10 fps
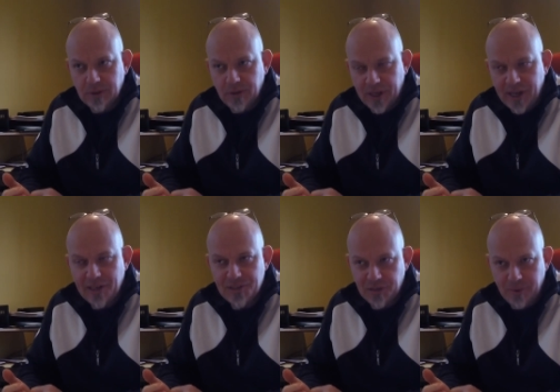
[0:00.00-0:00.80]
the
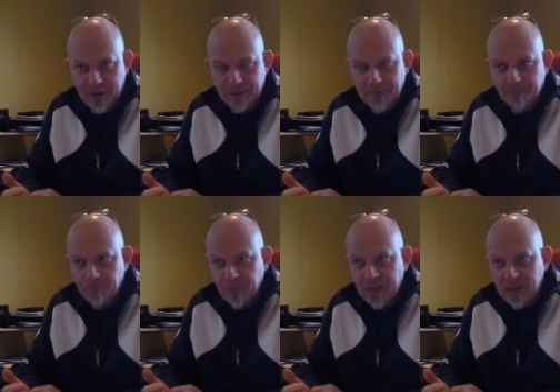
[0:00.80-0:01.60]
customer
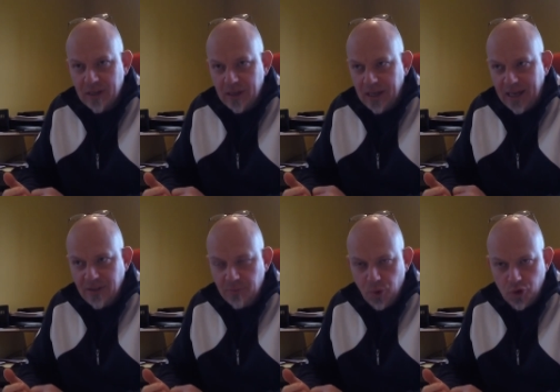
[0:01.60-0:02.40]

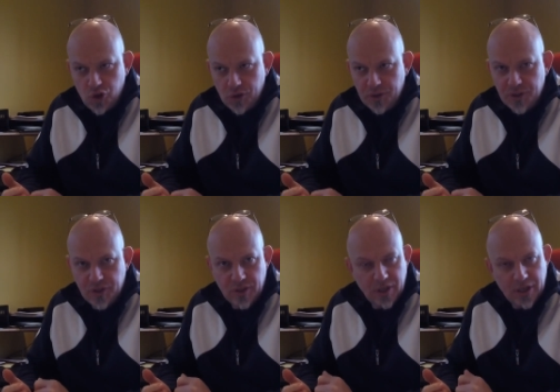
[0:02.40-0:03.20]
and the merchant
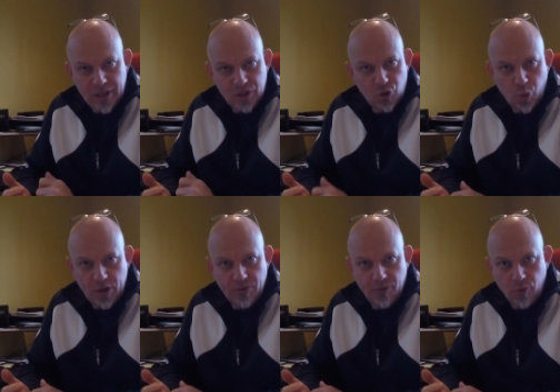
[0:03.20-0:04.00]

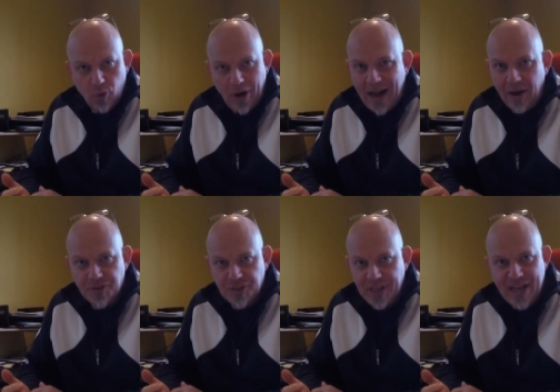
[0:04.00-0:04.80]
24
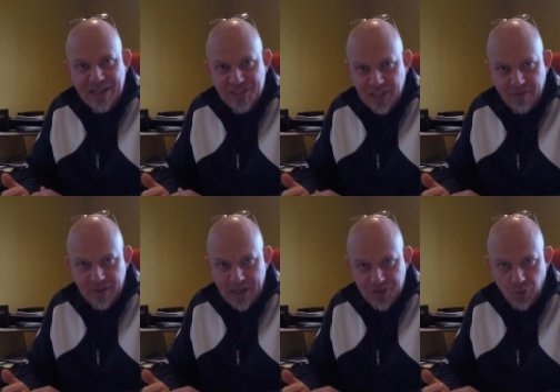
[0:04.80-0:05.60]
hours a day, 7
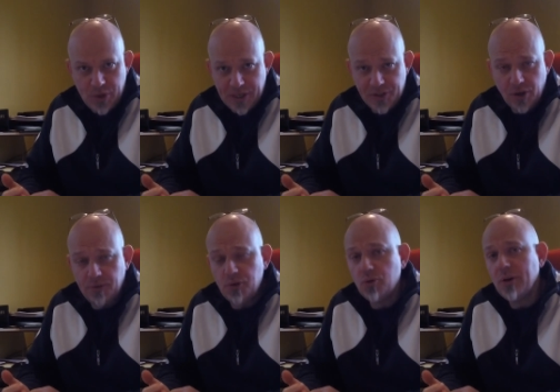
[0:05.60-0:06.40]
days a week. So
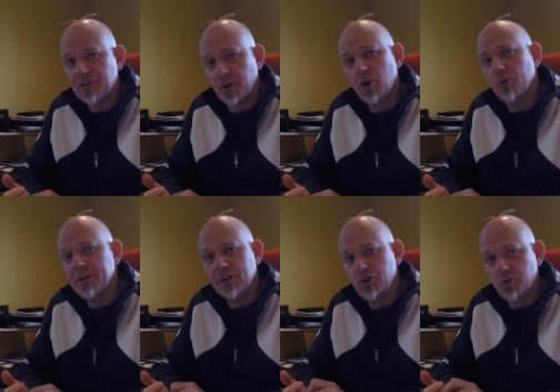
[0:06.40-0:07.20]
if you as a
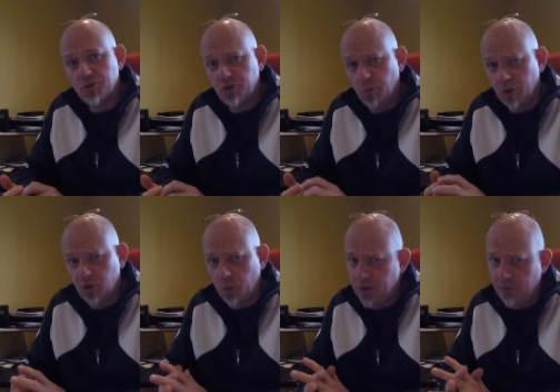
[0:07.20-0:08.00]
courier choose to work
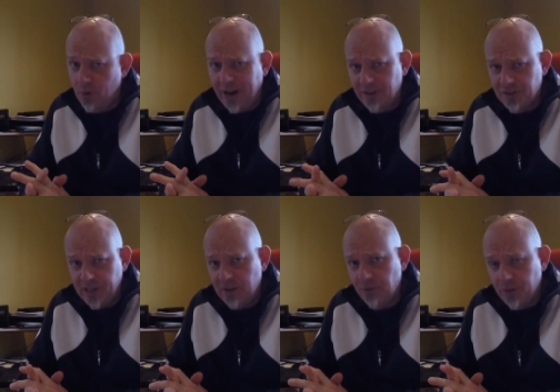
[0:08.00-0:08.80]
24 hours a
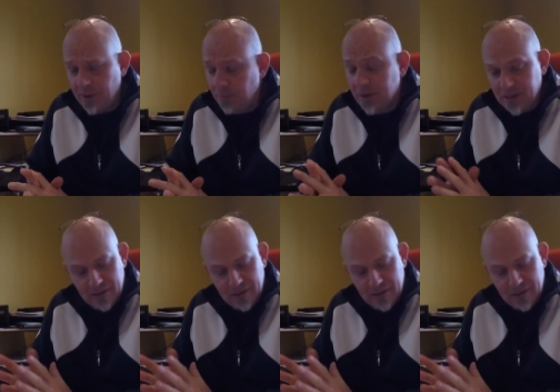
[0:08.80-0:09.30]
day for them,